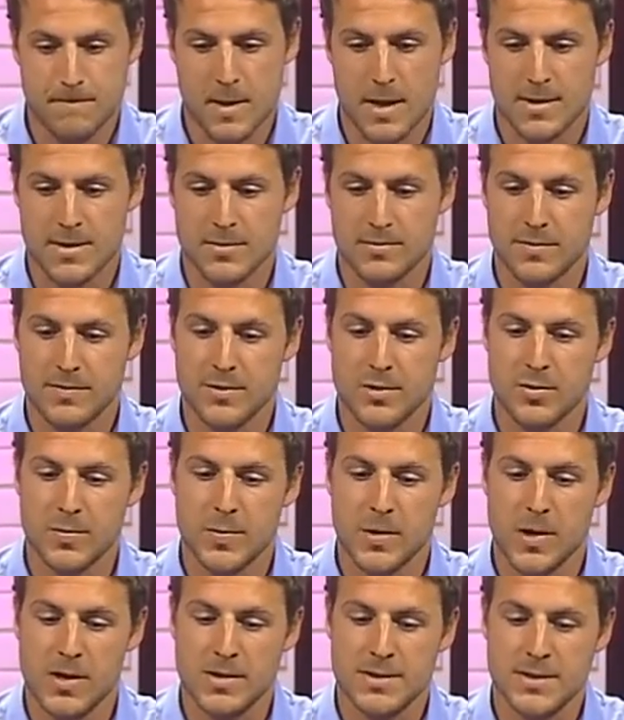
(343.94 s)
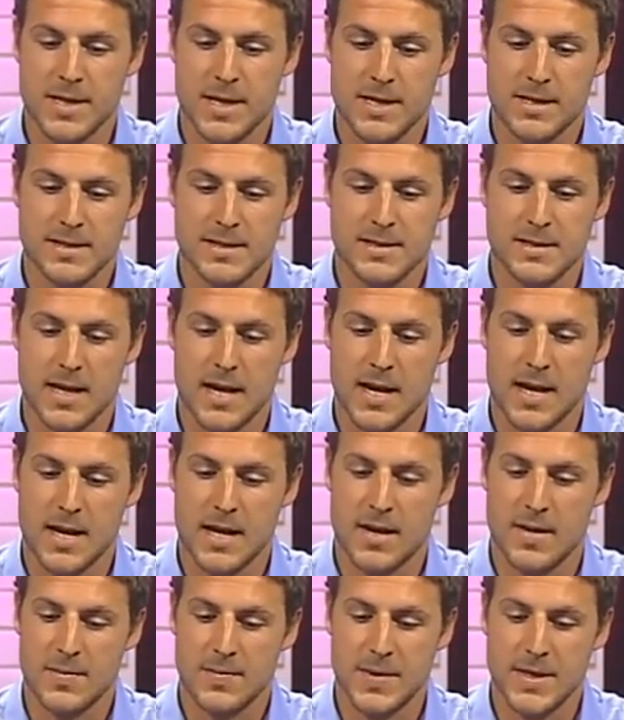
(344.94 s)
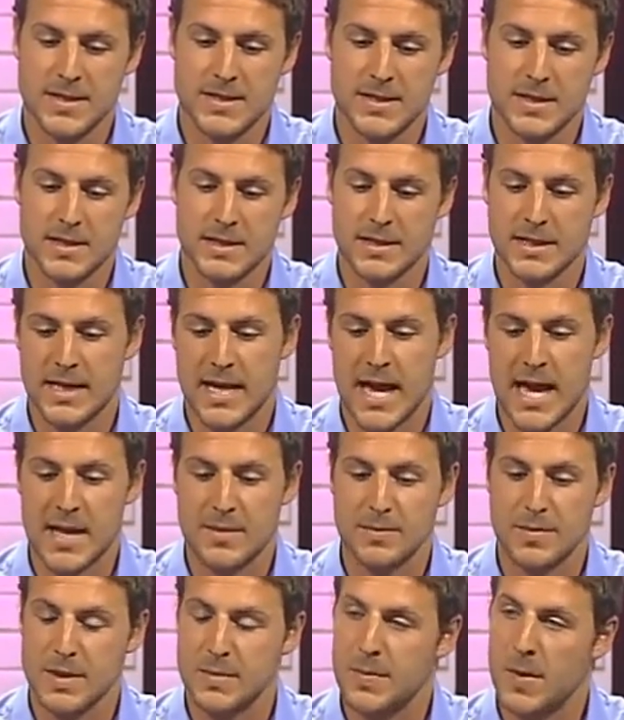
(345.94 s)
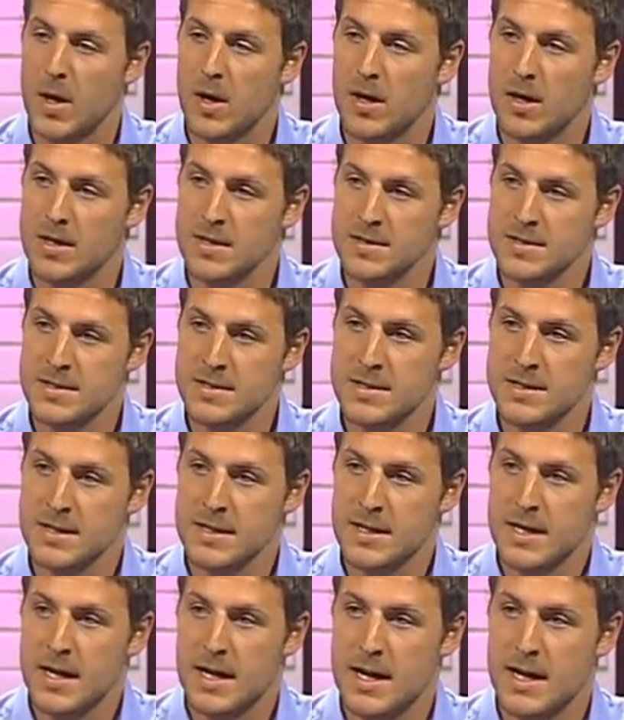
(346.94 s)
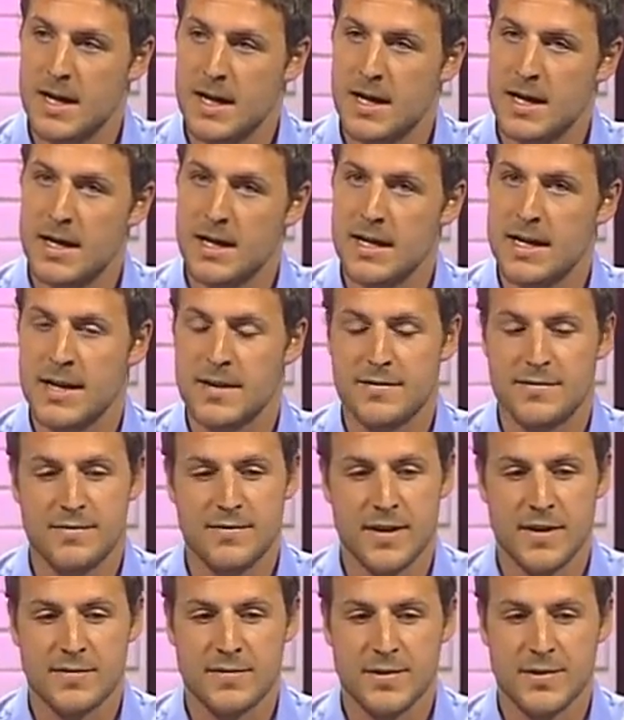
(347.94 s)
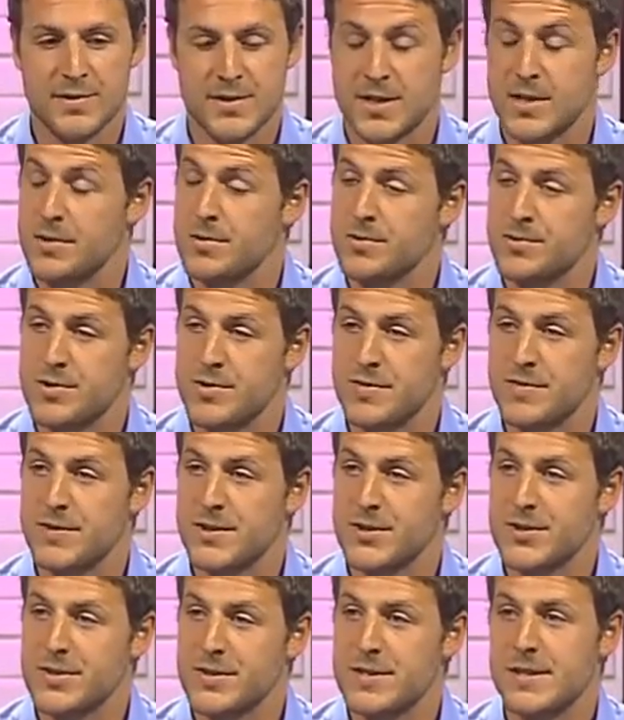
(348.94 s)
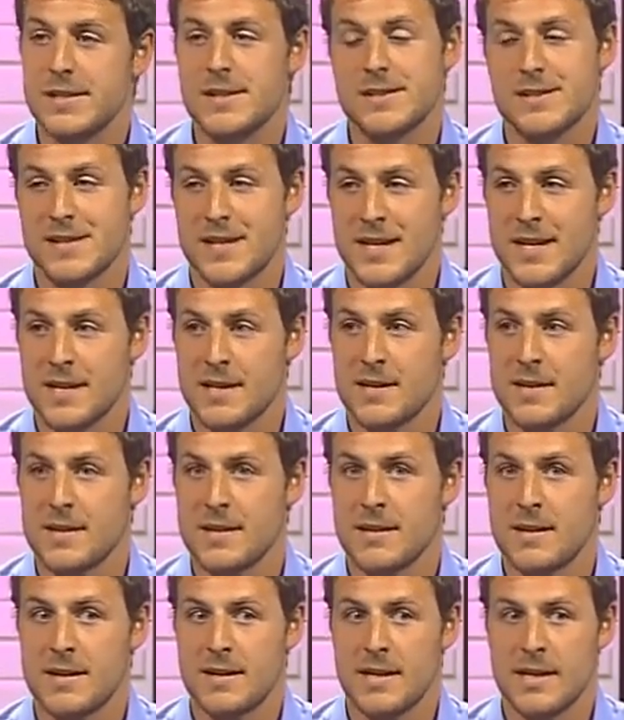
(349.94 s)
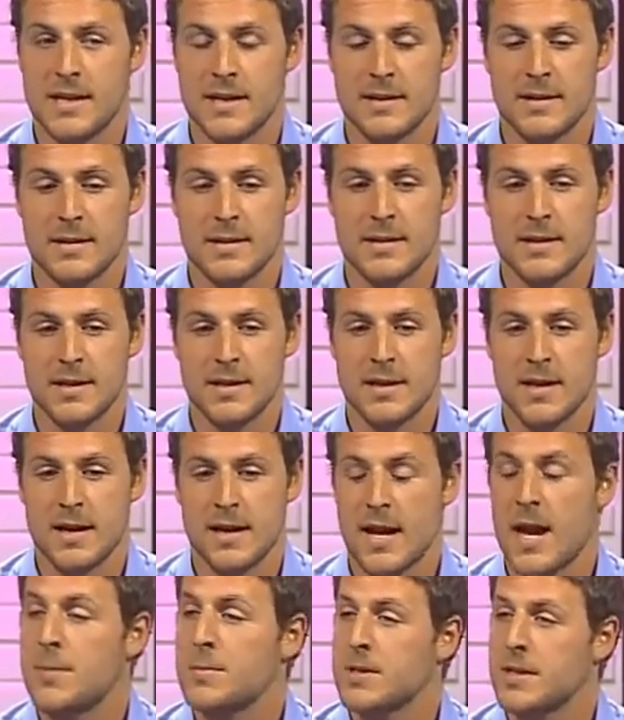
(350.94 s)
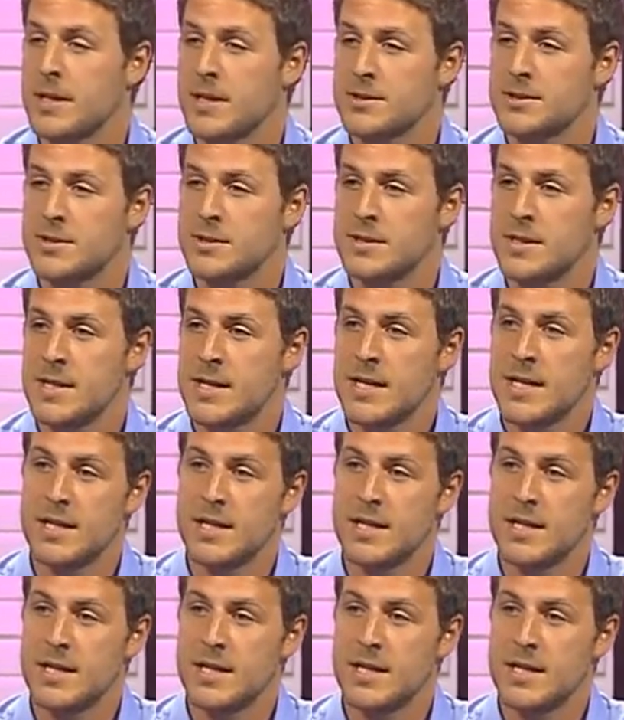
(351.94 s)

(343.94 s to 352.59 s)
the review process basically can be paused if there's huge deficiencies in the application.